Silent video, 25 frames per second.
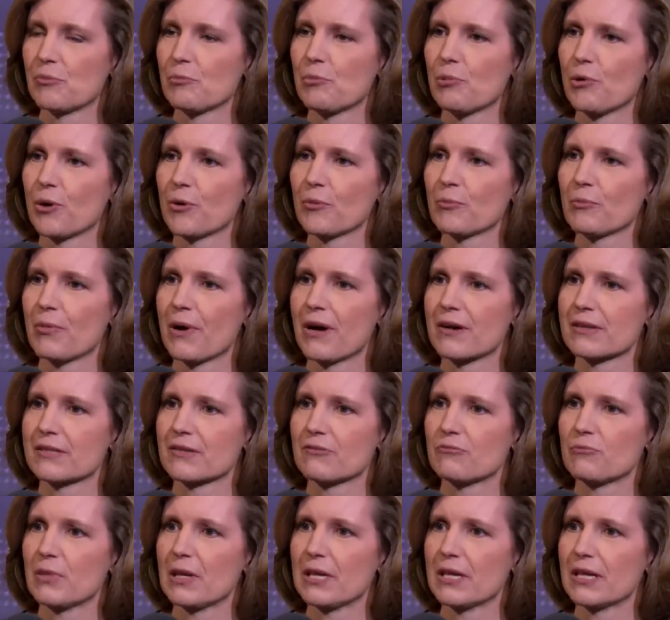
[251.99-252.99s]
important
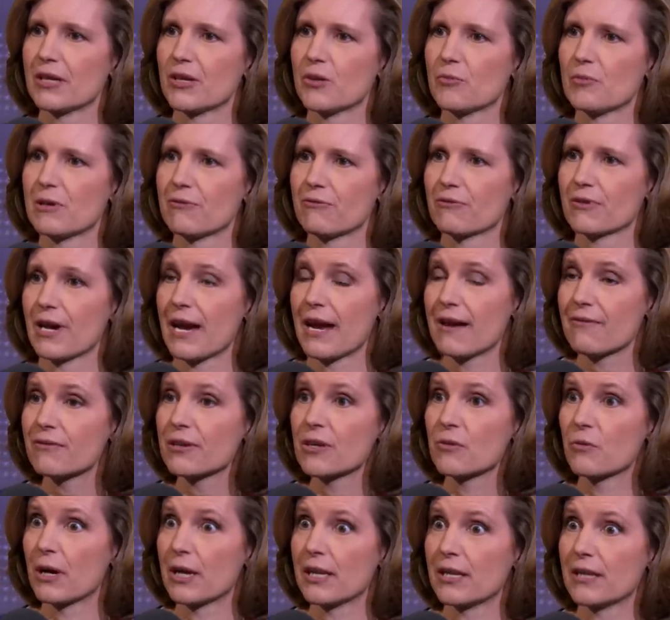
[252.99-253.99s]
parts of being human for
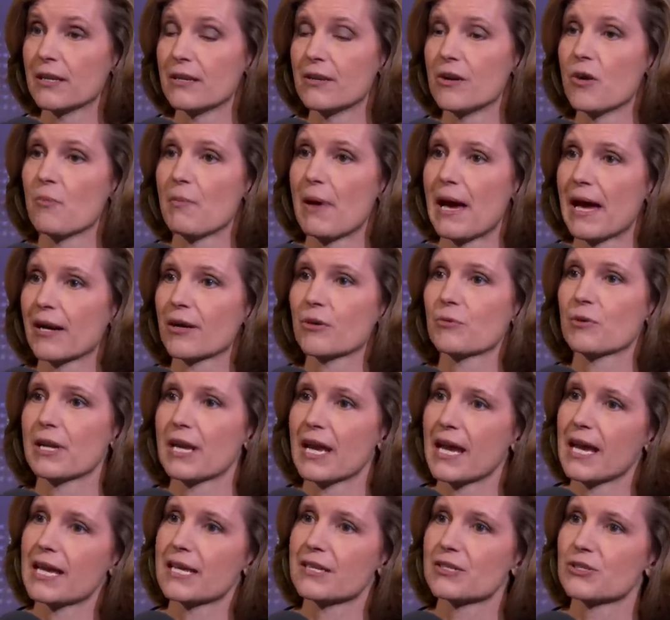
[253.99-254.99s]
everyone, no matter
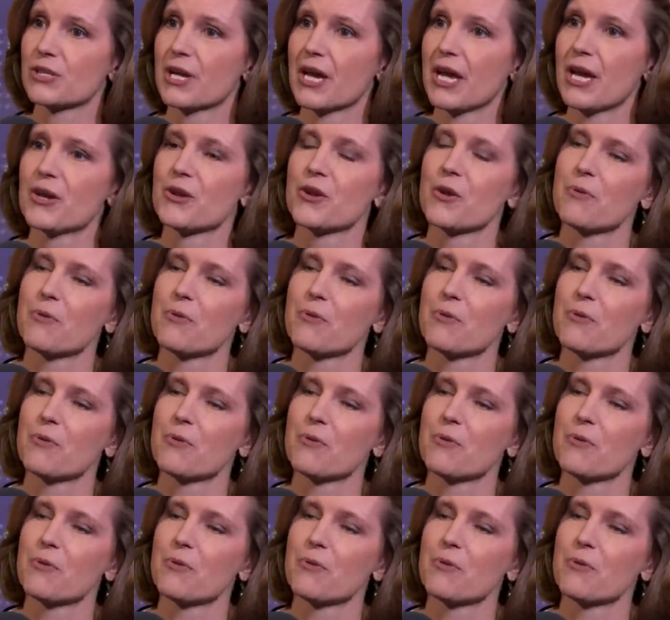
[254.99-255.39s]
what age,